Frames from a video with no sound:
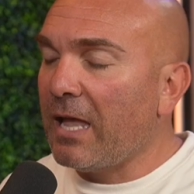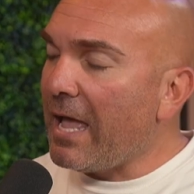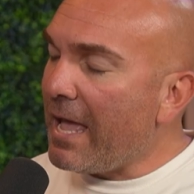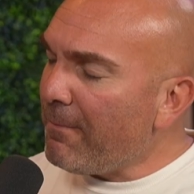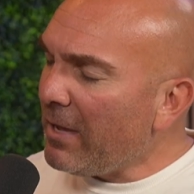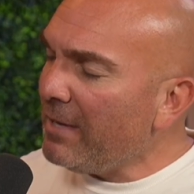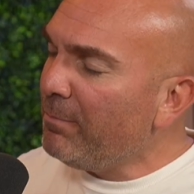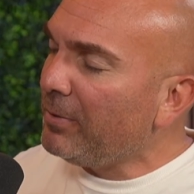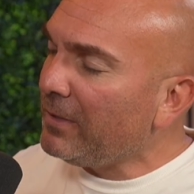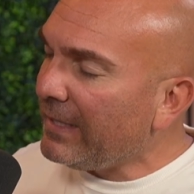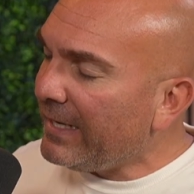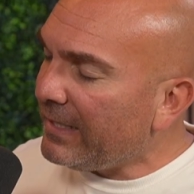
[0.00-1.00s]
am I
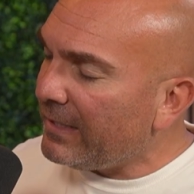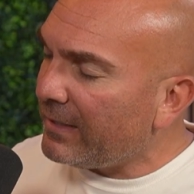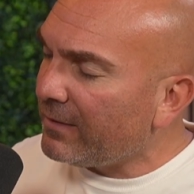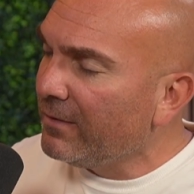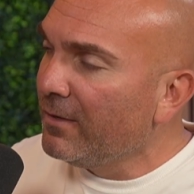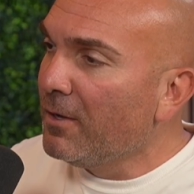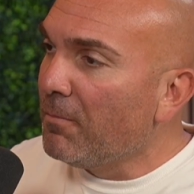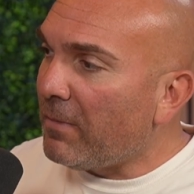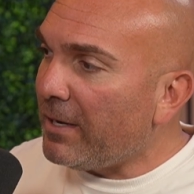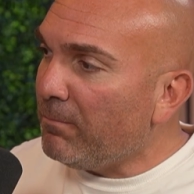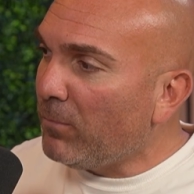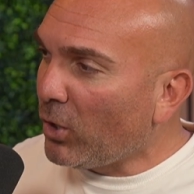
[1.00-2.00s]
planning
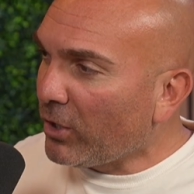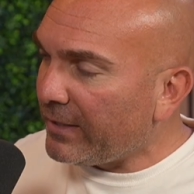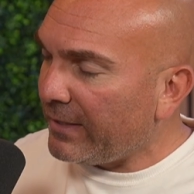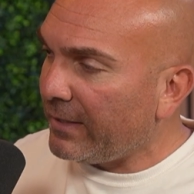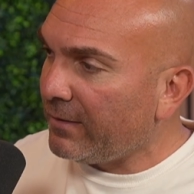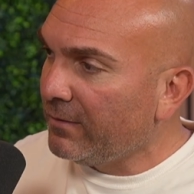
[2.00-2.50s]
my marketing